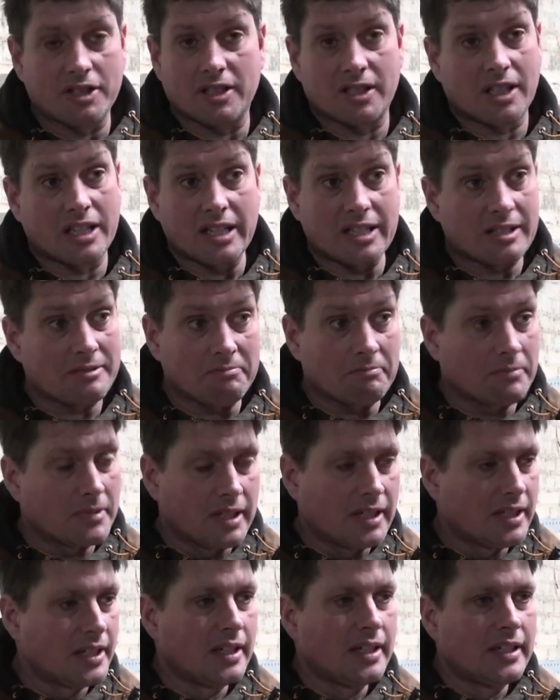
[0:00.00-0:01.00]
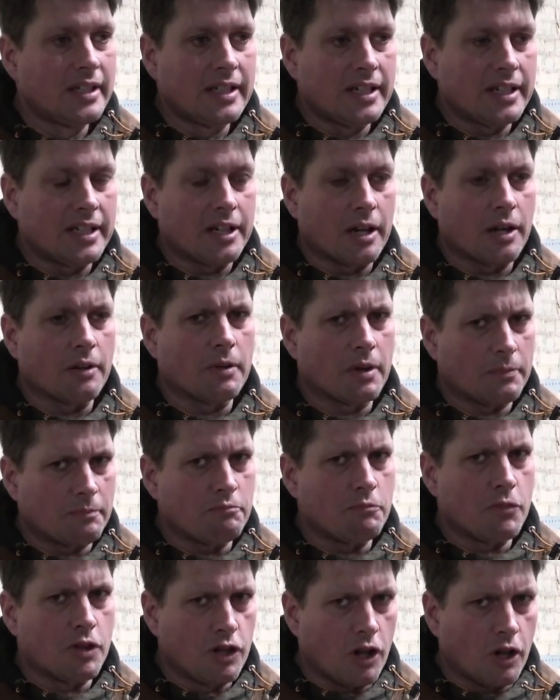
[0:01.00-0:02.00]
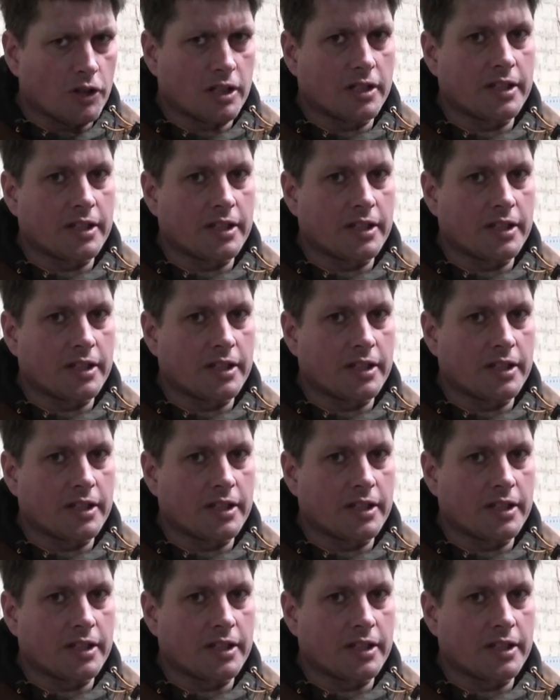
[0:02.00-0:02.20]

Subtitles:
because it is, you know, a lot